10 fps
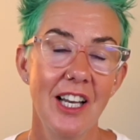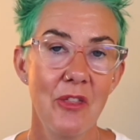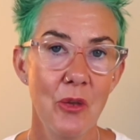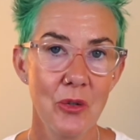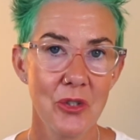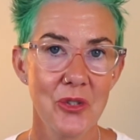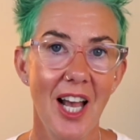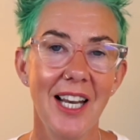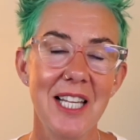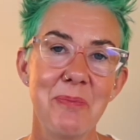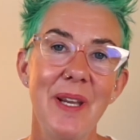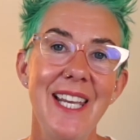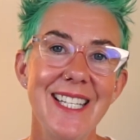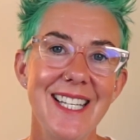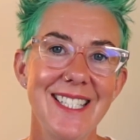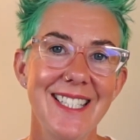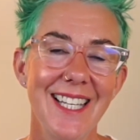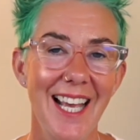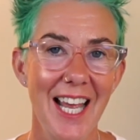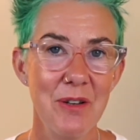Your dorsalis pedis
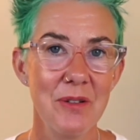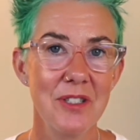and